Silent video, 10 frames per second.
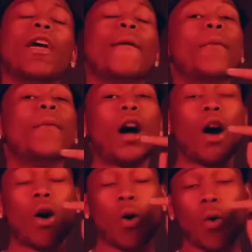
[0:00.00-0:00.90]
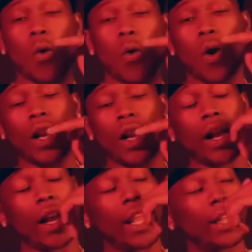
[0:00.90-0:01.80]
as a, as a, as a
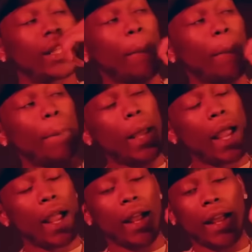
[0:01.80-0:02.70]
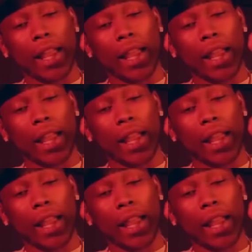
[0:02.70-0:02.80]
black director, like I